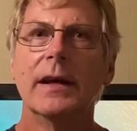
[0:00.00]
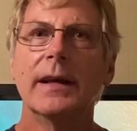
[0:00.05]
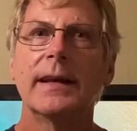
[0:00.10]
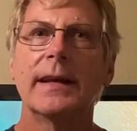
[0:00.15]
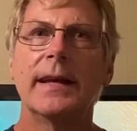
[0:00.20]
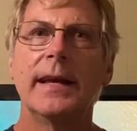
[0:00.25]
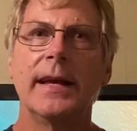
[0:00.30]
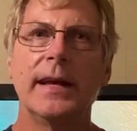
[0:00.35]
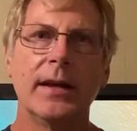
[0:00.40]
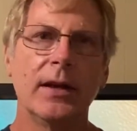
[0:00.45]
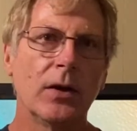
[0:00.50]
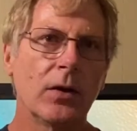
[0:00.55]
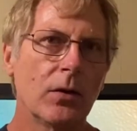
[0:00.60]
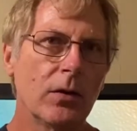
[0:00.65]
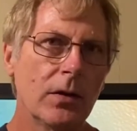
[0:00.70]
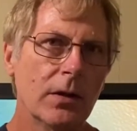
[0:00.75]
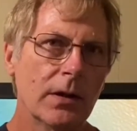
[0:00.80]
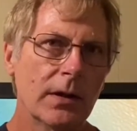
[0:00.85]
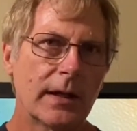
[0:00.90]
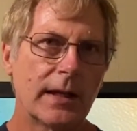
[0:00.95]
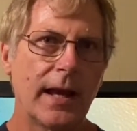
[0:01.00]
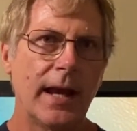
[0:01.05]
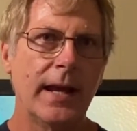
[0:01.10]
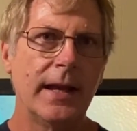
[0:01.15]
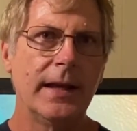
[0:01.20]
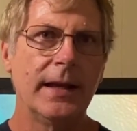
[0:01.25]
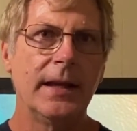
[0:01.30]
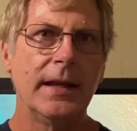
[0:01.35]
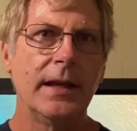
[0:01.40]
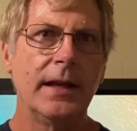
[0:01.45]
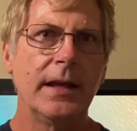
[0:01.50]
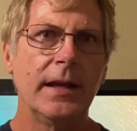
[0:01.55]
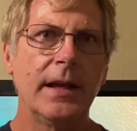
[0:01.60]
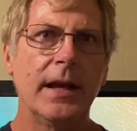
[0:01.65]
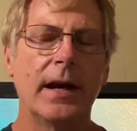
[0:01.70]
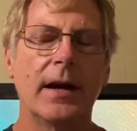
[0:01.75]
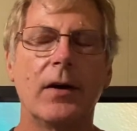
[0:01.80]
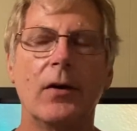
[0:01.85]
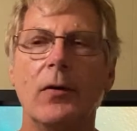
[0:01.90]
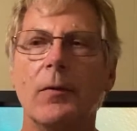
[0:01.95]
keel,
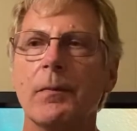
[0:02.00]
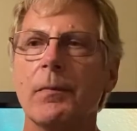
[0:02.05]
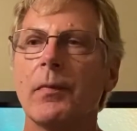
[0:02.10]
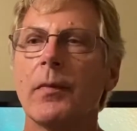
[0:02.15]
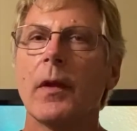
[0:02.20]
K-E-E-L.